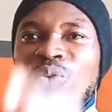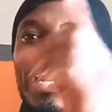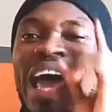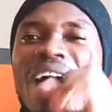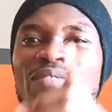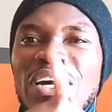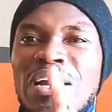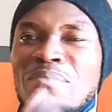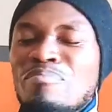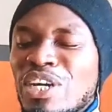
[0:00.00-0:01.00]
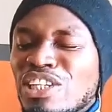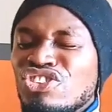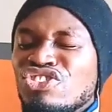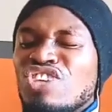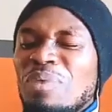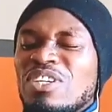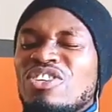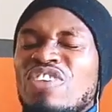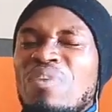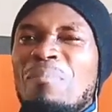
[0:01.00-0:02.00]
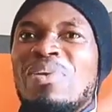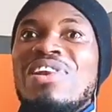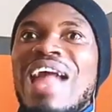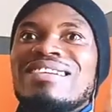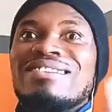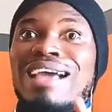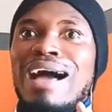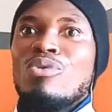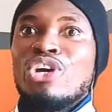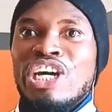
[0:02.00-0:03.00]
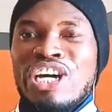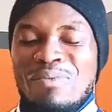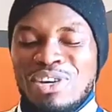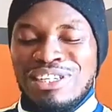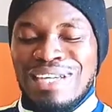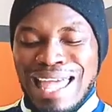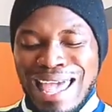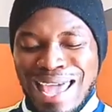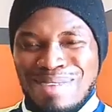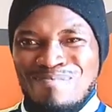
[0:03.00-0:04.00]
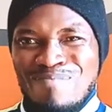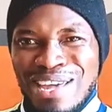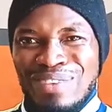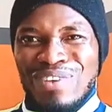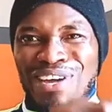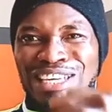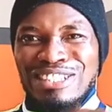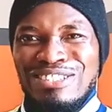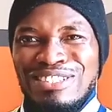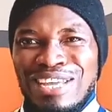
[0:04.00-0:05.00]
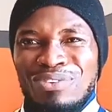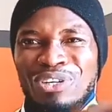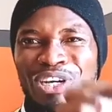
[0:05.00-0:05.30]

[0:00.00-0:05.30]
So whenever Mill drops another blast, yeah, we're going to come on here and make the heat together.